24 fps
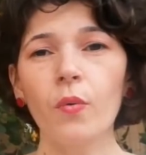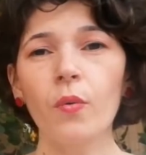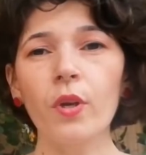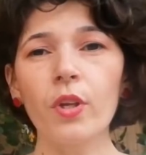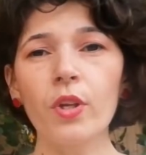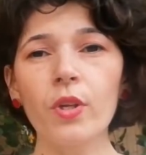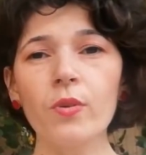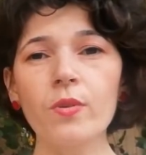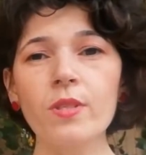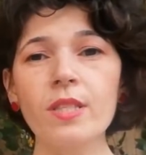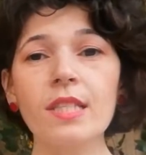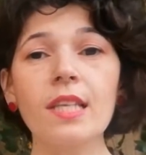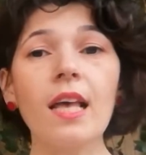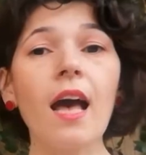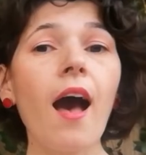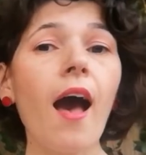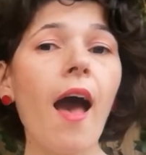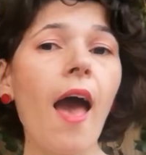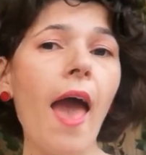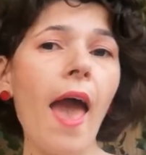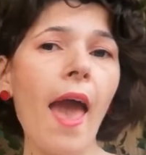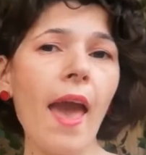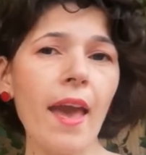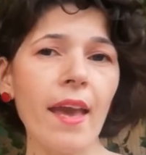We use
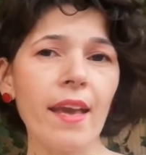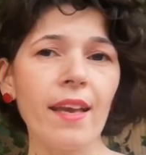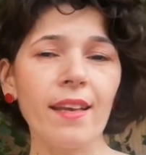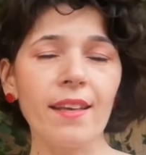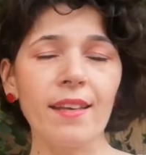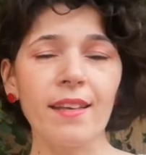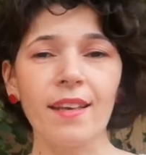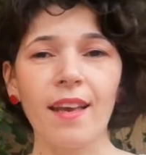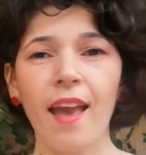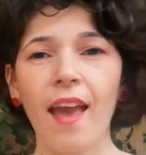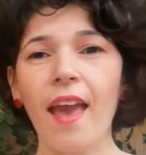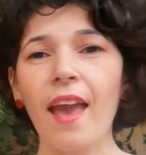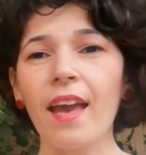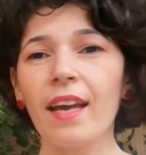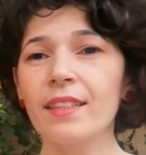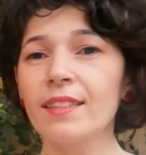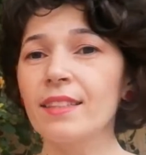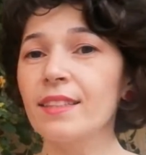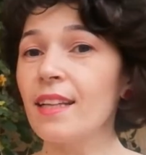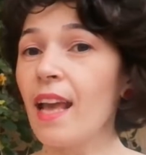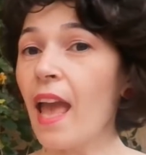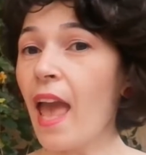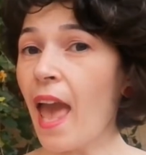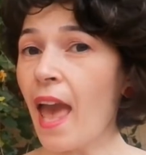A
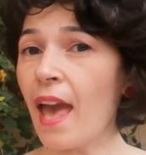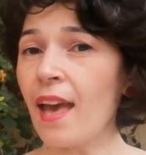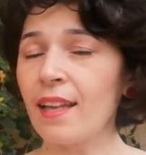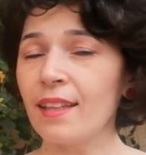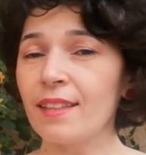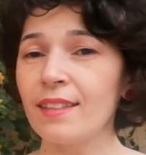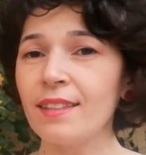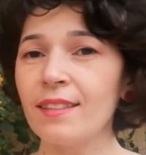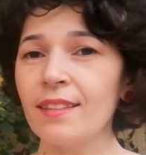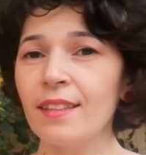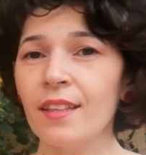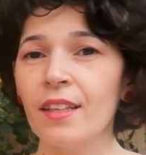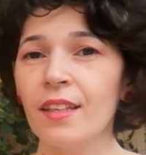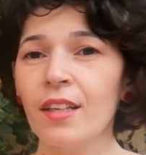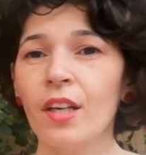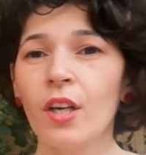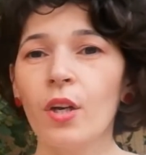and N